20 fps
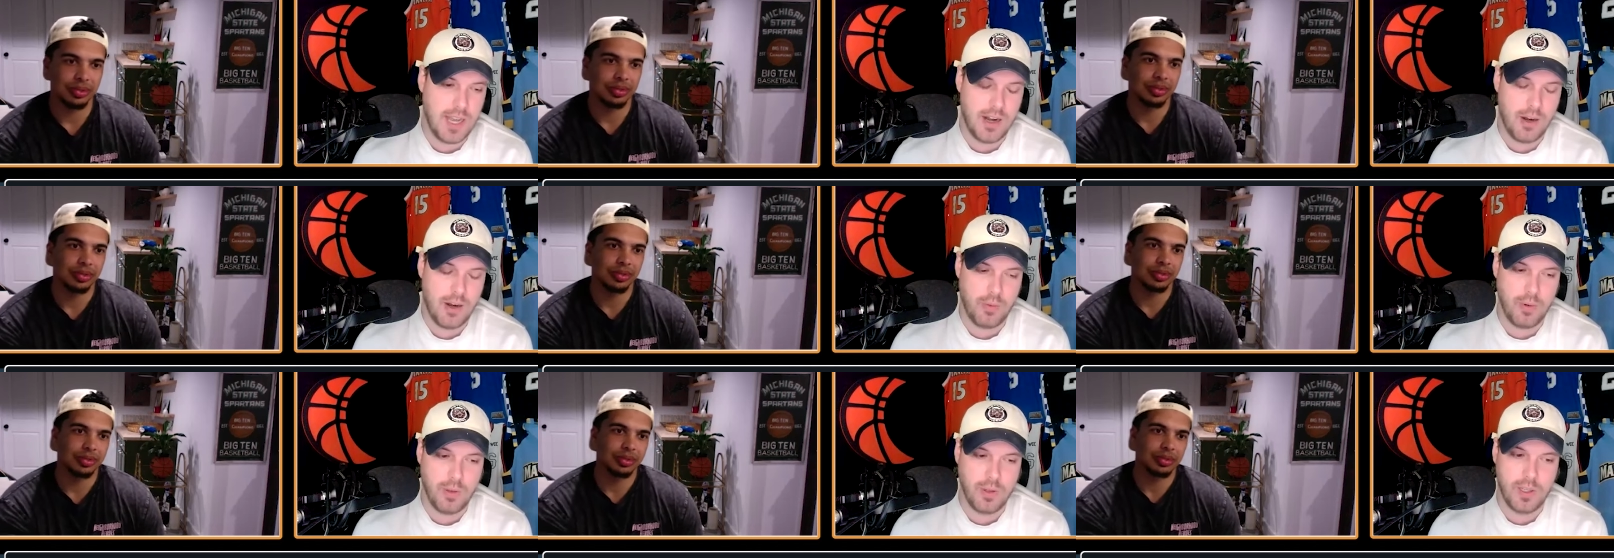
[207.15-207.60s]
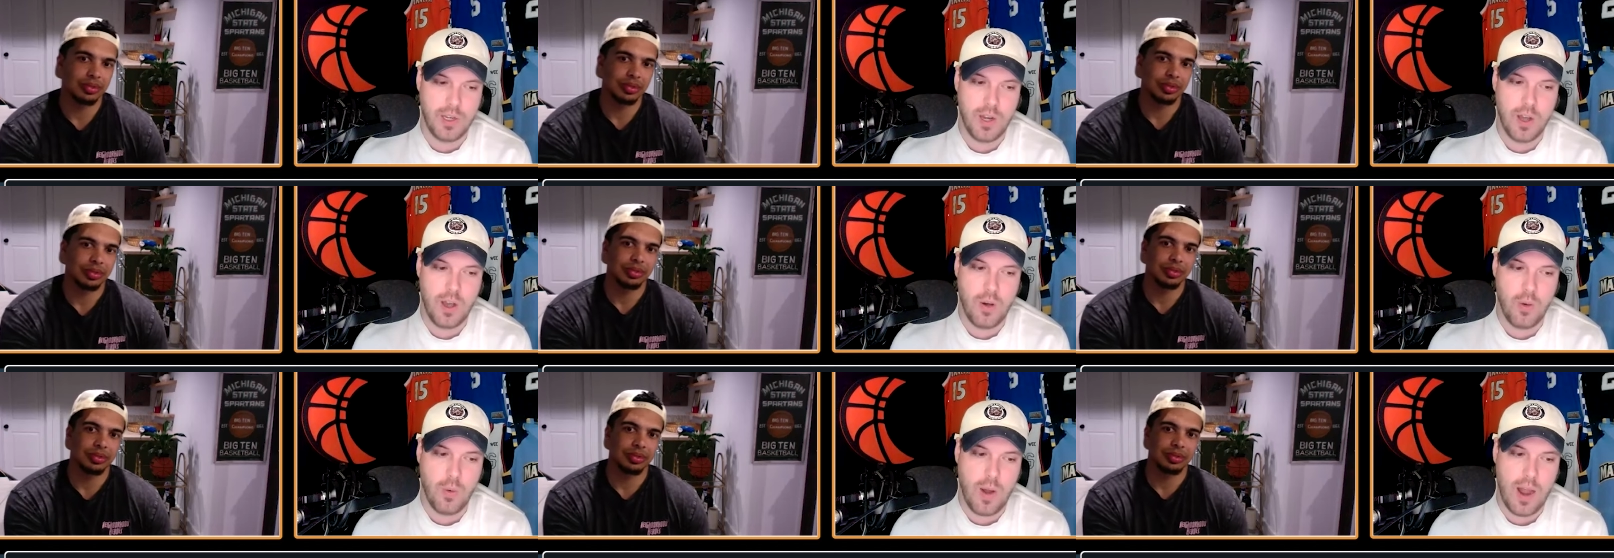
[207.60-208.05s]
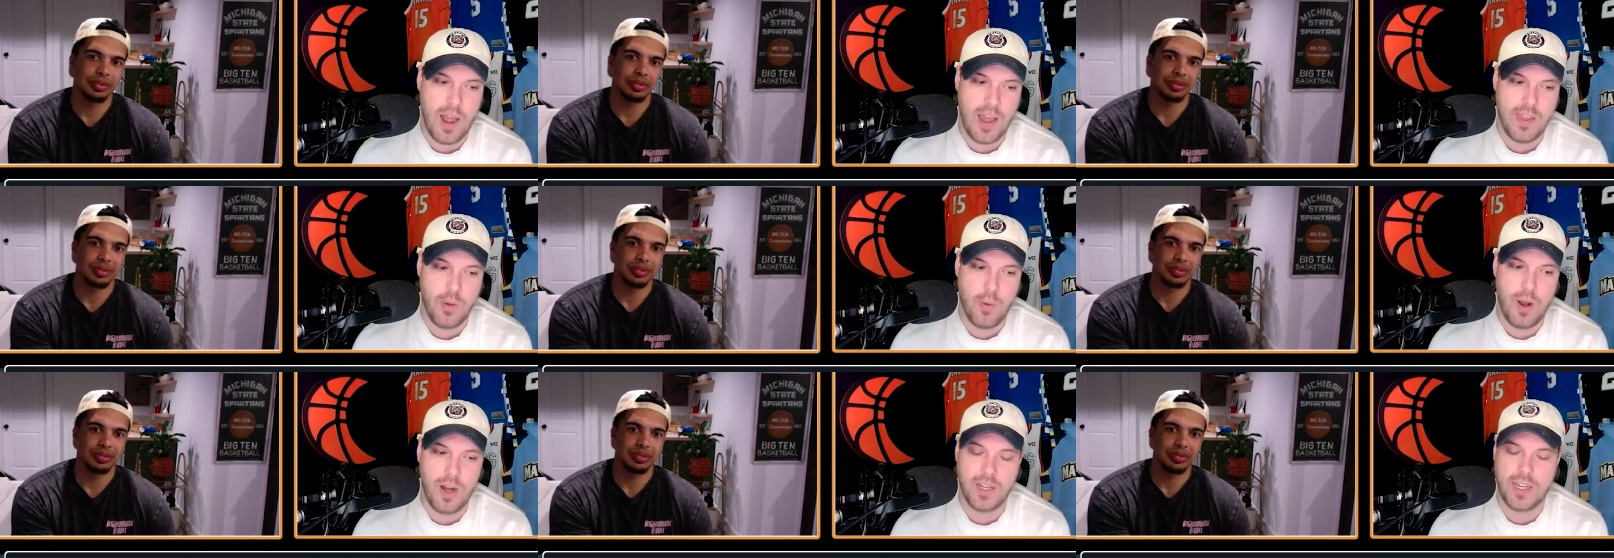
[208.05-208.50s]
Speaker 1: I don't really know why
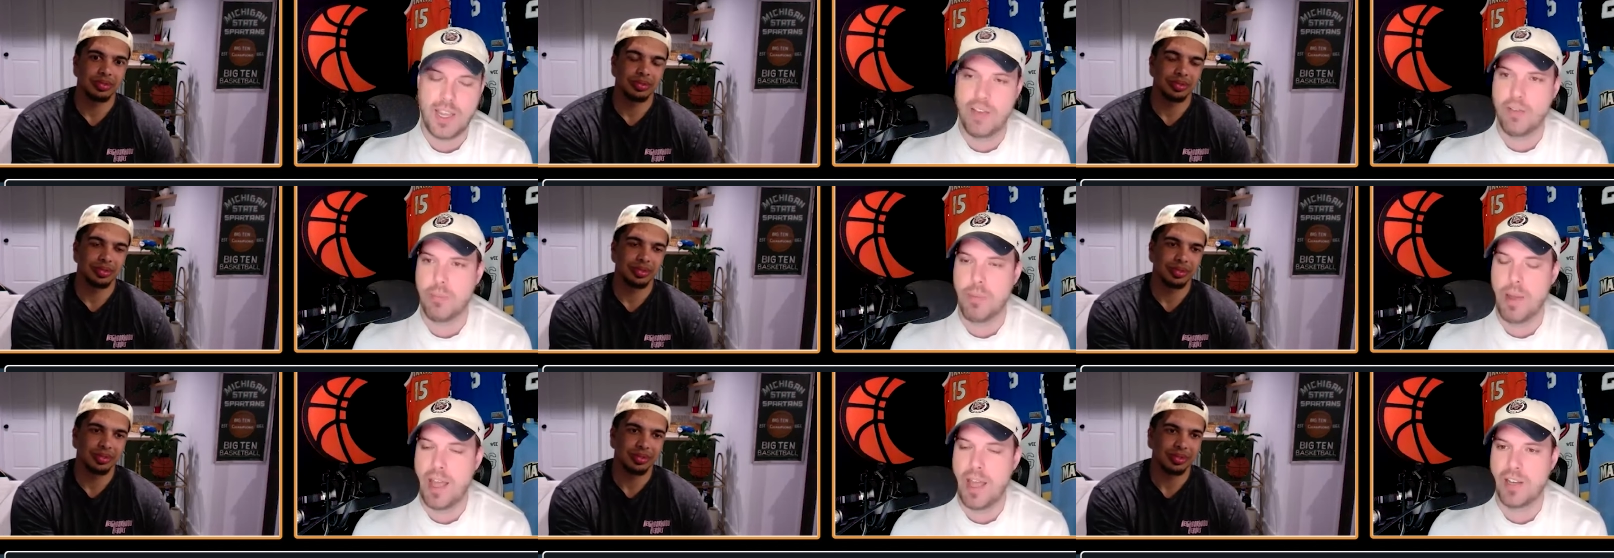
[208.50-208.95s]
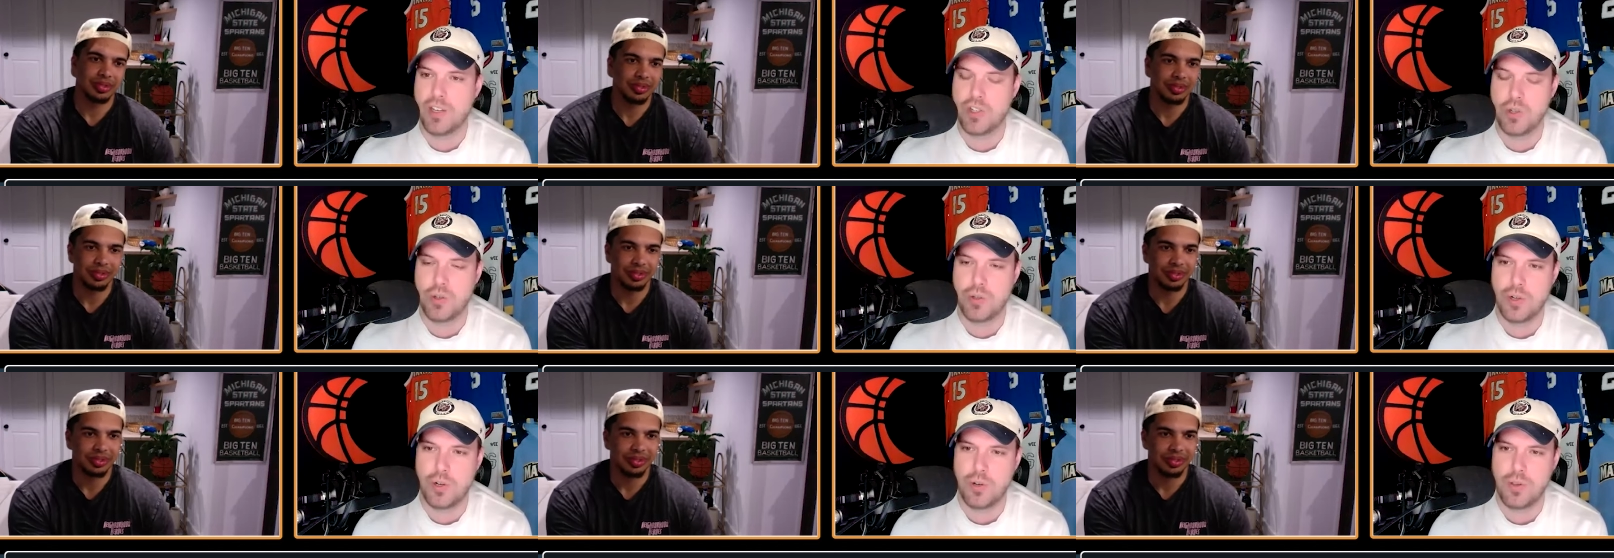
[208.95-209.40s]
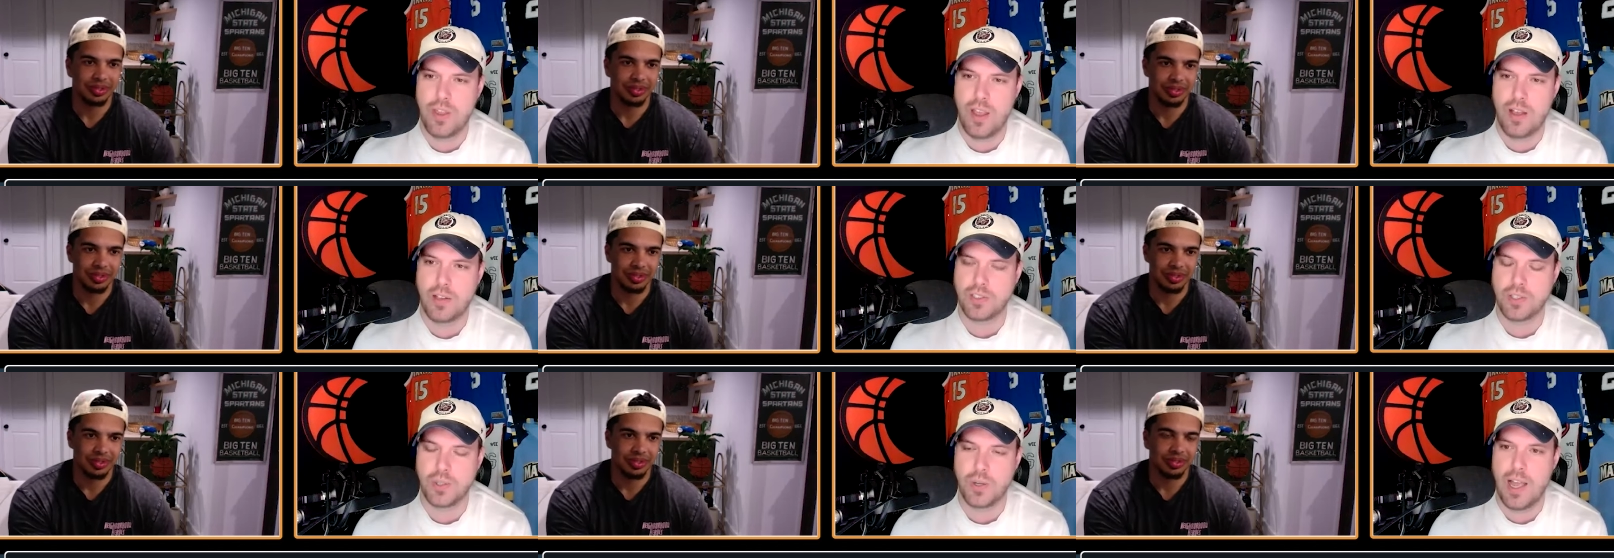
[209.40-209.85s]
they want Kevin Patton Junior They
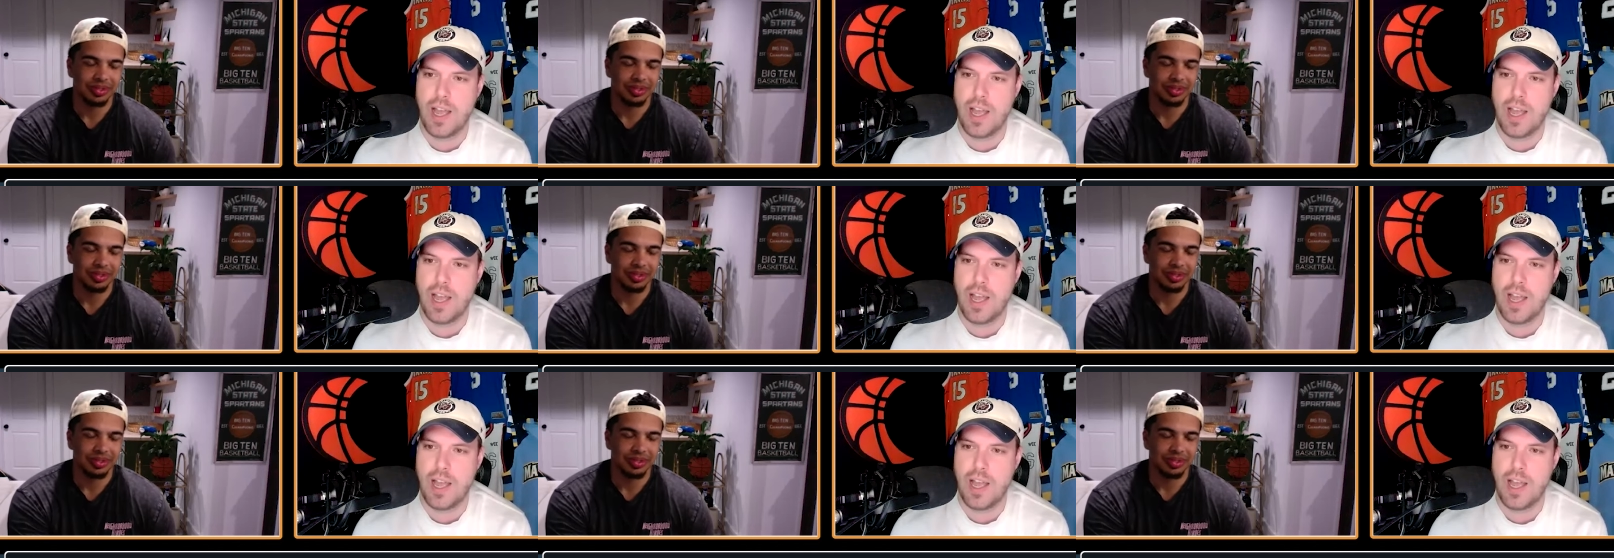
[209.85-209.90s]
also